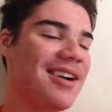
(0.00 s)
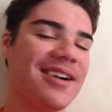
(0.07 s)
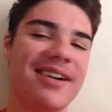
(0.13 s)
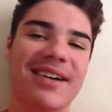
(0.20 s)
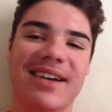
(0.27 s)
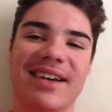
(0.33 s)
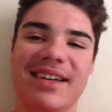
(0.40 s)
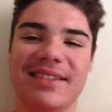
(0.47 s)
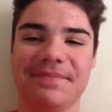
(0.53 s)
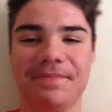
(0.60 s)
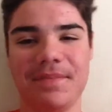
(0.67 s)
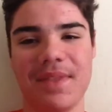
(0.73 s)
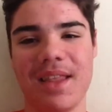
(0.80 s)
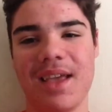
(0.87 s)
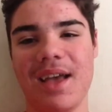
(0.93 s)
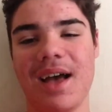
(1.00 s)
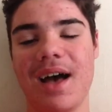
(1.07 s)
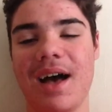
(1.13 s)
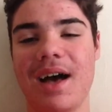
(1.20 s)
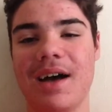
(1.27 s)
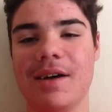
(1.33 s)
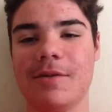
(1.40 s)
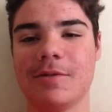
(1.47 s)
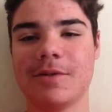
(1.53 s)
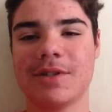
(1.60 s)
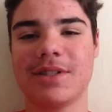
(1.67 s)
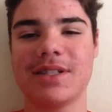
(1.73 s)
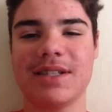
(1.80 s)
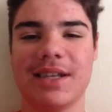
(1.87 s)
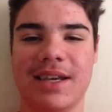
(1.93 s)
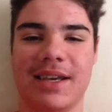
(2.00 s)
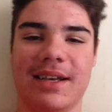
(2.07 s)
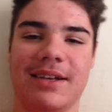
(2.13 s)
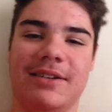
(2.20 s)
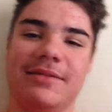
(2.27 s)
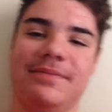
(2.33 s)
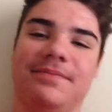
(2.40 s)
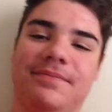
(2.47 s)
Alright. I will see. Hang on.